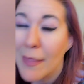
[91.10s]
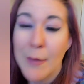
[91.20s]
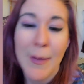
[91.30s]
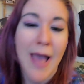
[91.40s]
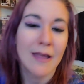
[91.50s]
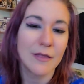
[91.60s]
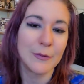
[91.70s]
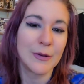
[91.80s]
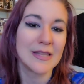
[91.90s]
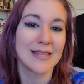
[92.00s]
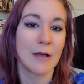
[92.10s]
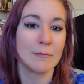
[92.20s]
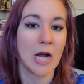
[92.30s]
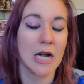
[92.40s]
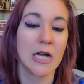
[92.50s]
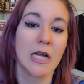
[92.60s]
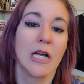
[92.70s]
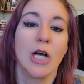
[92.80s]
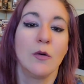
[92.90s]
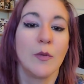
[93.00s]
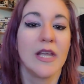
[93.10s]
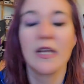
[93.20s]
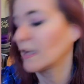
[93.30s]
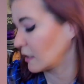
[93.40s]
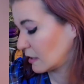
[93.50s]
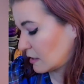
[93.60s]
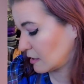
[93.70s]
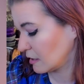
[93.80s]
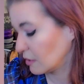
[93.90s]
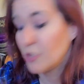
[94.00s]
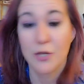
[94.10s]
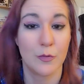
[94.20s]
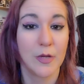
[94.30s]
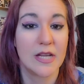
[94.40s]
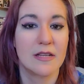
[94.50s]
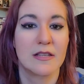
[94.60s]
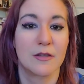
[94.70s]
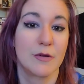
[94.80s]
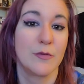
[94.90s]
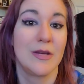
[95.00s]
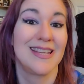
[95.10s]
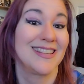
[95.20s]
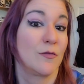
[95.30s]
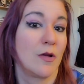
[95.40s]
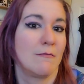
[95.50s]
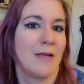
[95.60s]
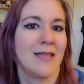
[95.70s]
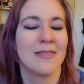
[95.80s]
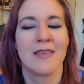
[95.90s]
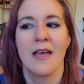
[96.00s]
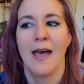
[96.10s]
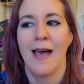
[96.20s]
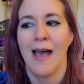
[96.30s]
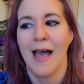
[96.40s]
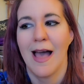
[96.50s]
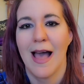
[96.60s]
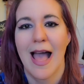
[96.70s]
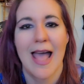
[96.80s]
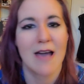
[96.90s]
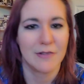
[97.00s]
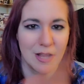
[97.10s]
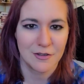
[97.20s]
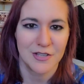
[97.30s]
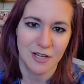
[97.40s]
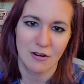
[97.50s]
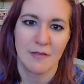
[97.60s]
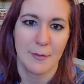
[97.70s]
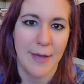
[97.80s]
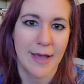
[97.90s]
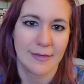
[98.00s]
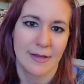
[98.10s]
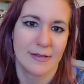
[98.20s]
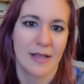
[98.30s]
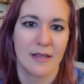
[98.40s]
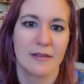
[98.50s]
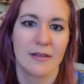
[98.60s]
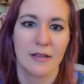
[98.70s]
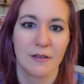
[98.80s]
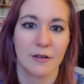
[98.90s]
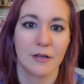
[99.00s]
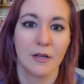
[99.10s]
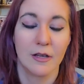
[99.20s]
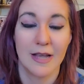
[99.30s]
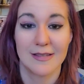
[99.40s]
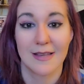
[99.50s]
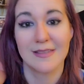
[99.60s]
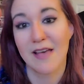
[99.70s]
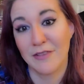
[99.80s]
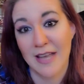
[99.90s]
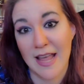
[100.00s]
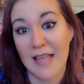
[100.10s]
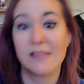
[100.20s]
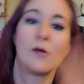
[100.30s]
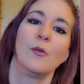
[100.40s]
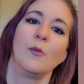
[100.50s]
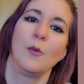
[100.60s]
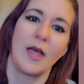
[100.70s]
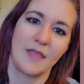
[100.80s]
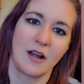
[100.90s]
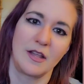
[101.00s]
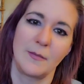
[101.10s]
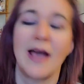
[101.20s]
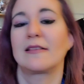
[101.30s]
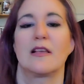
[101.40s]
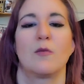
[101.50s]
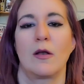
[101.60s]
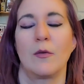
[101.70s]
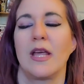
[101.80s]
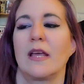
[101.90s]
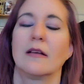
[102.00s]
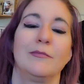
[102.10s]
the back of the ones that mark a week, 2 weeks, 3 weeks, and 1 month, I have another sticker on the back that says it says 7 days, and then on the back says 1 week.